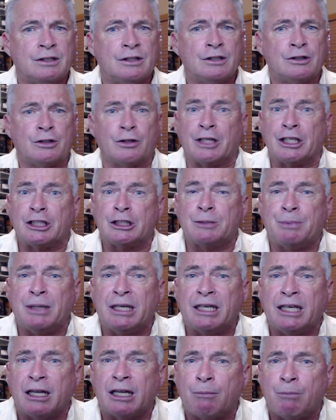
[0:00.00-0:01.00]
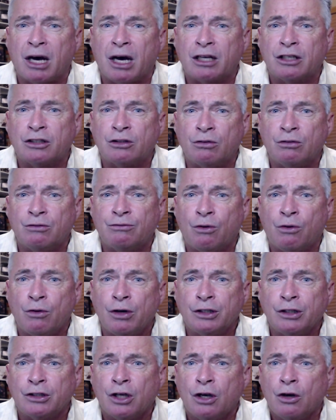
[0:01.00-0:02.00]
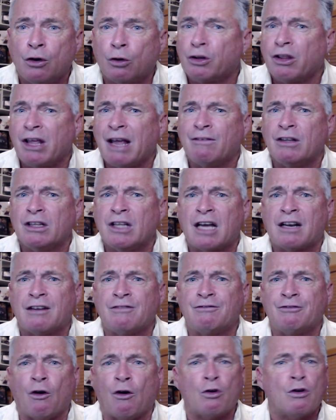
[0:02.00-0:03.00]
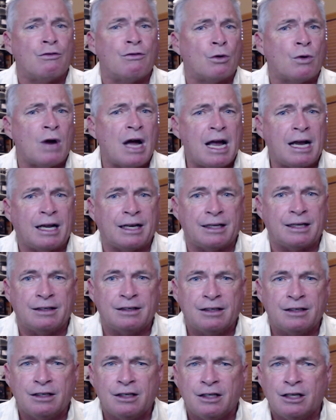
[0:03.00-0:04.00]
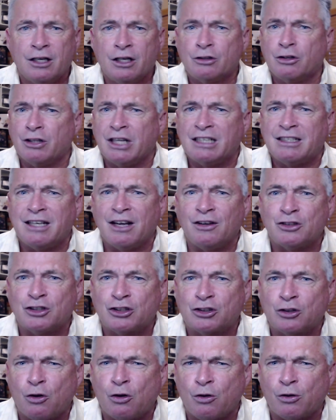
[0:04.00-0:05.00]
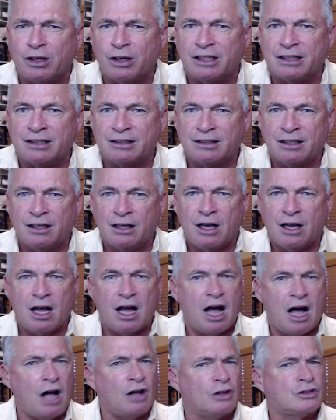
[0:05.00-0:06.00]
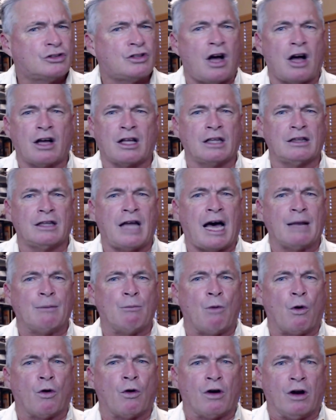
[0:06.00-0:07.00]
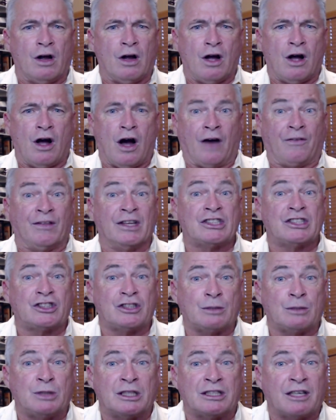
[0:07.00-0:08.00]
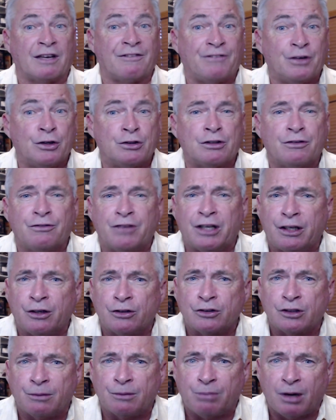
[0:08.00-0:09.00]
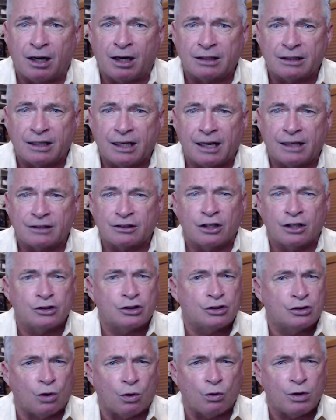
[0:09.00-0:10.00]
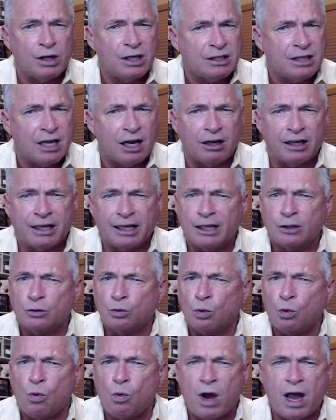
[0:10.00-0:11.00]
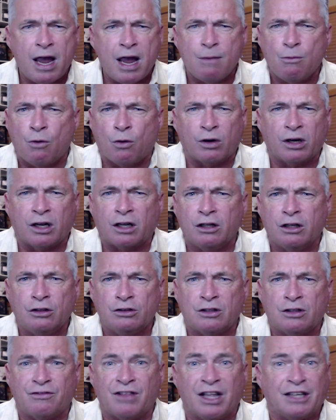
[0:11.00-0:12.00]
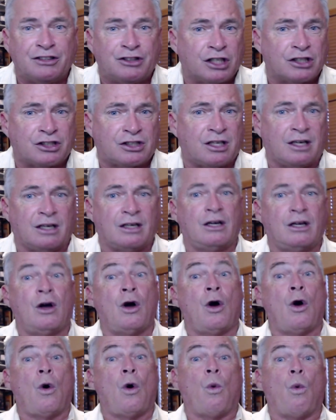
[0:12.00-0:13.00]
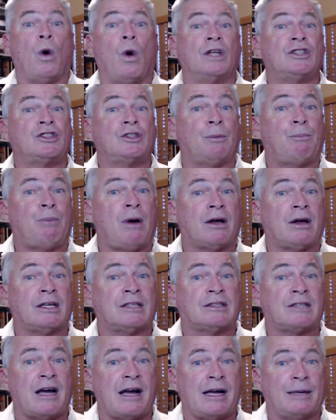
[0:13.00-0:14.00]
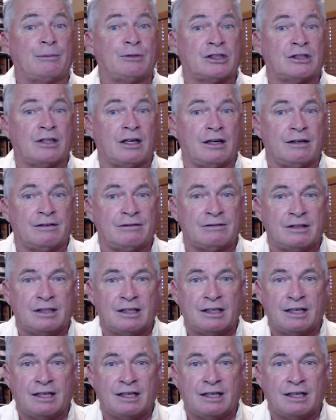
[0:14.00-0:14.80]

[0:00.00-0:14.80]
Do they speak in a monotone voice, or do they have a lot of vocal variety? Do they tell stories? I'll talk a lot more on this subject in future videos and podcasts. Storytelling is way more inclusive than just the once upon a time stuff.